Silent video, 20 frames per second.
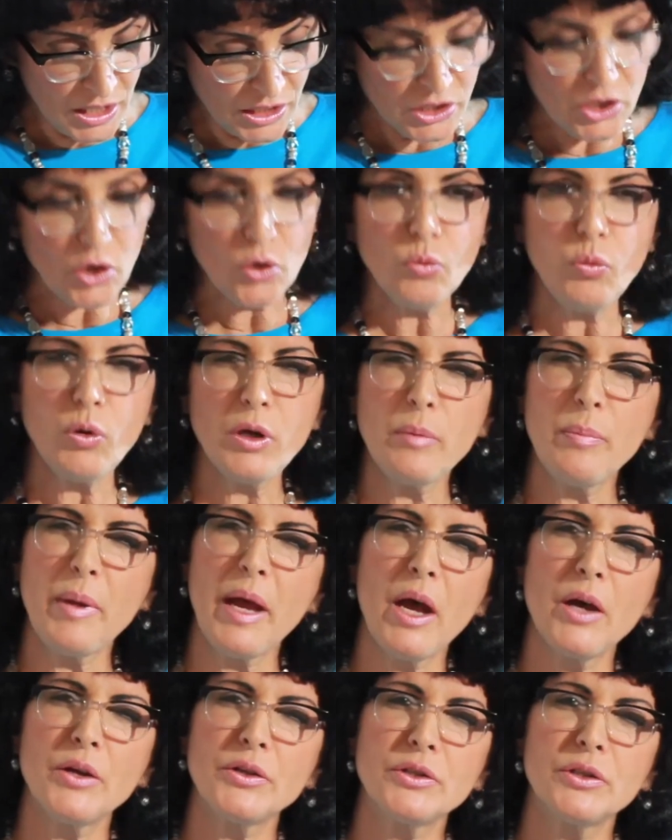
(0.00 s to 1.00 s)
So what
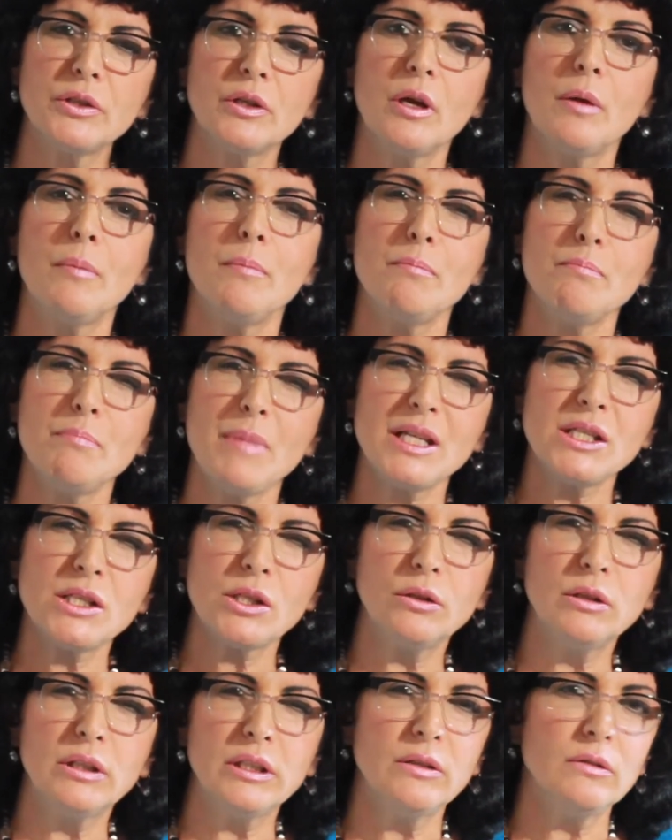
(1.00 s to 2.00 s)
about
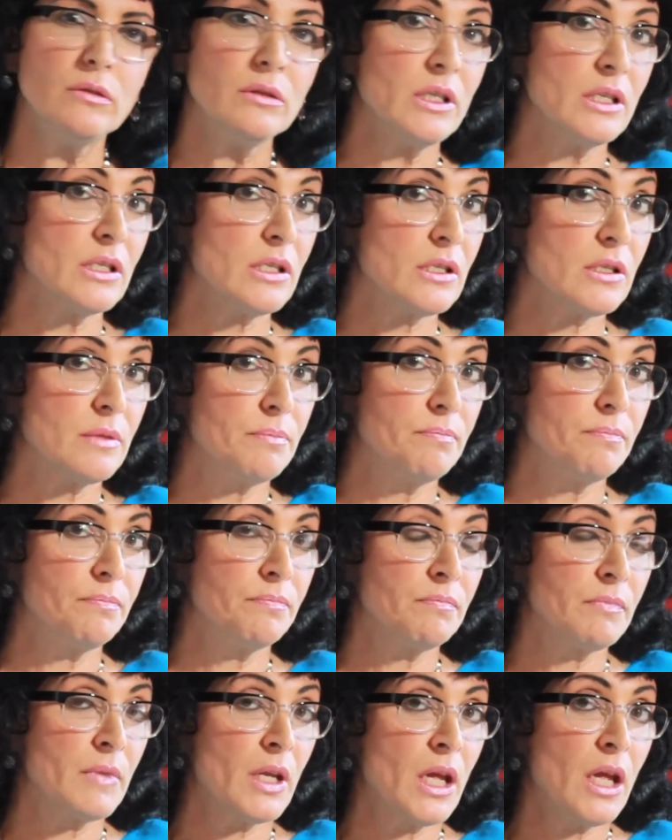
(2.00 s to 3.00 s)
mental illness?
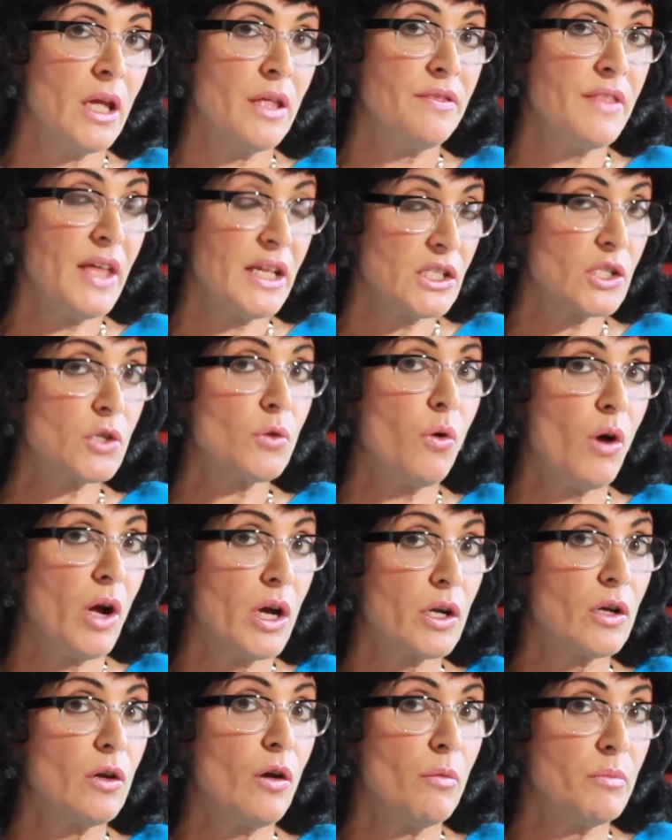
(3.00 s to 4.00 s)
That's
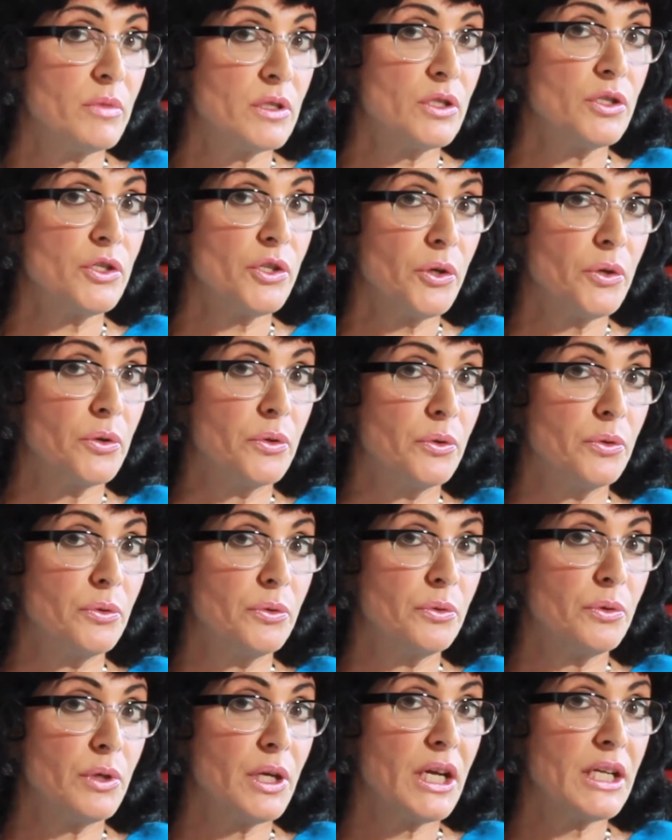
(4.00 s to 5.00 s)
quite common too.
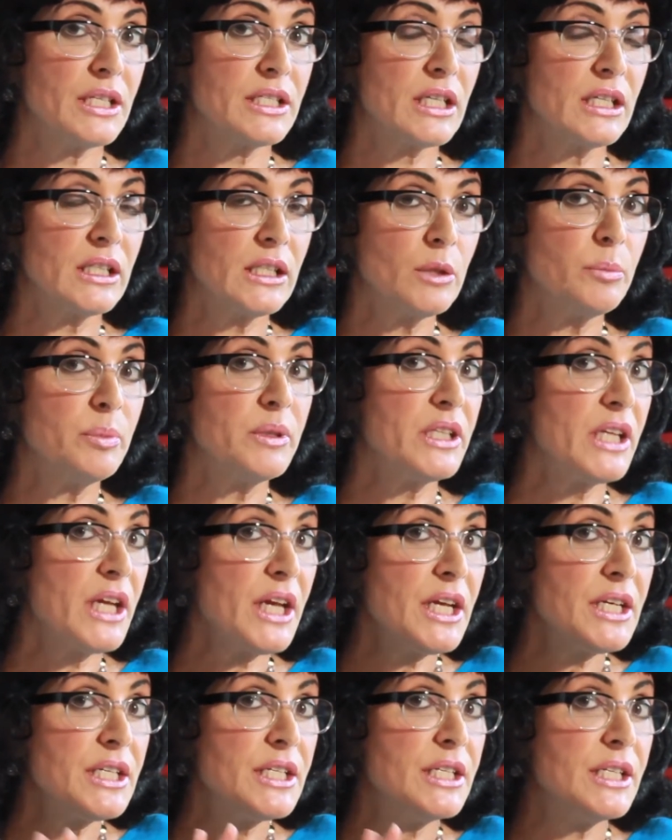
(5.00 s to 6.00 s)
It's a little bit
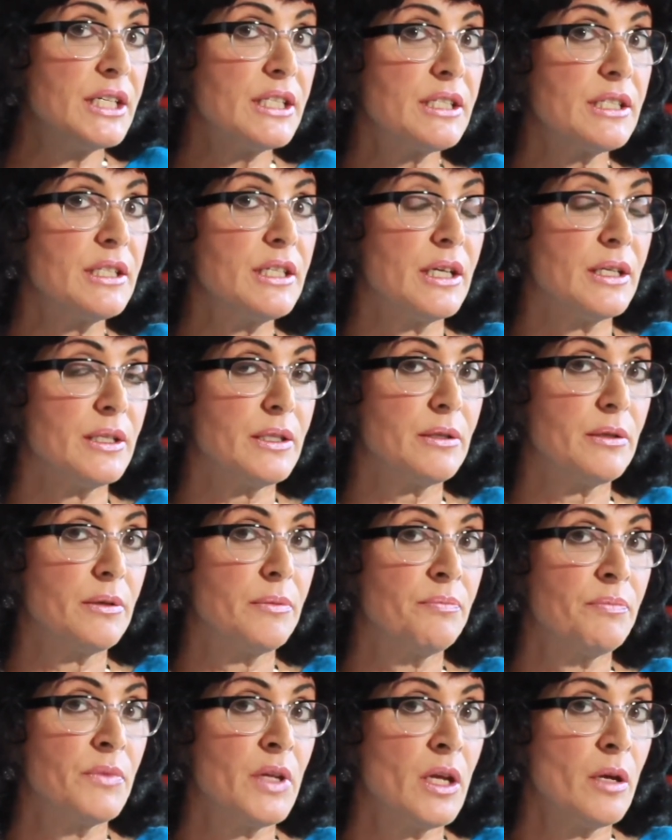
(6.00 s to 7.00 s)
hidden, isn't it?
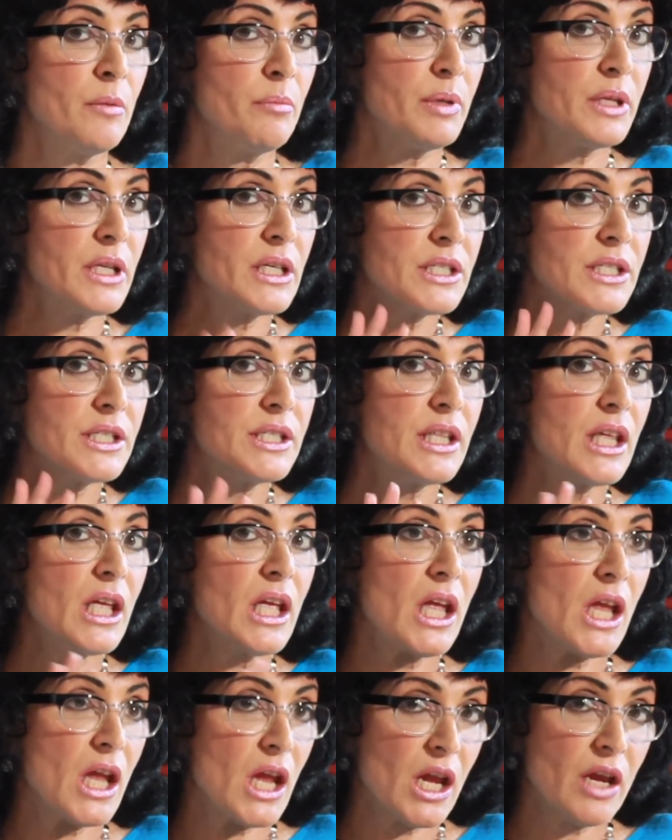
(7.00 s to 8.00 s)
But it's
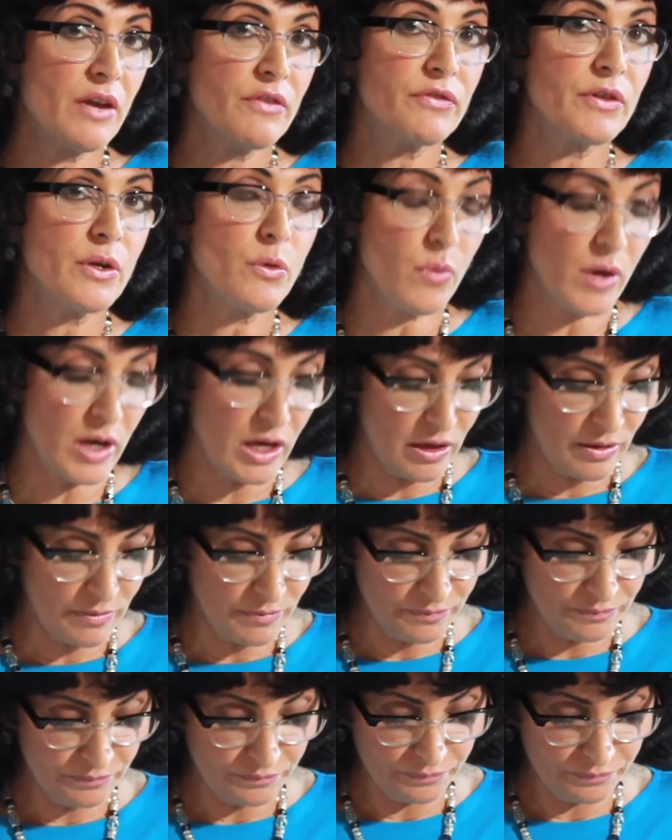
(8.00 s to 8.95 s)
there everywhere.